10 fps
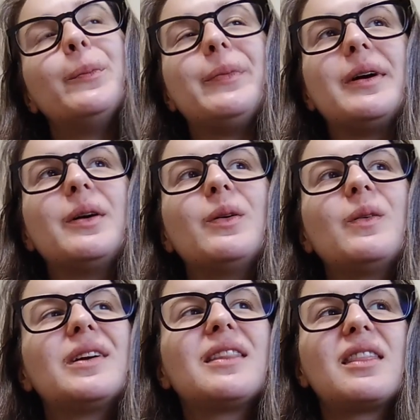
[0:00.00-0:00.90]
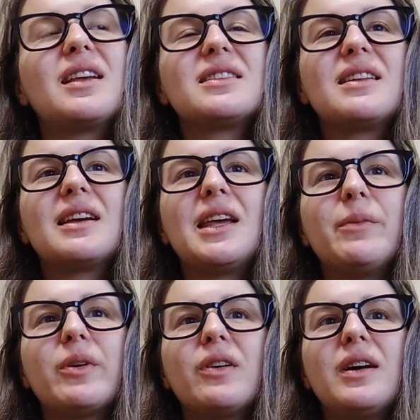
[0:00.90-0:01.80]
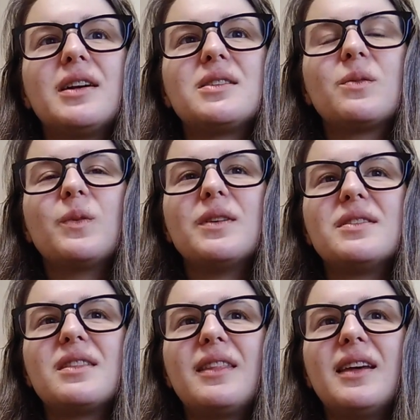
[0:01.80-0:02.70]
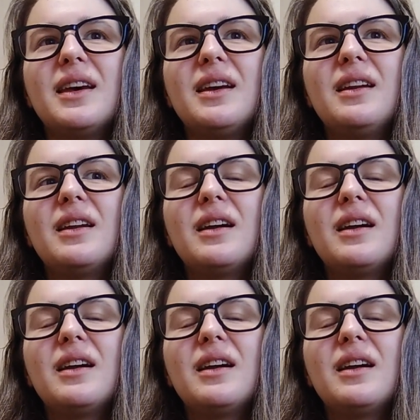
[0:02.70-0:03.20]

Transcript: But one of the things that I came across was that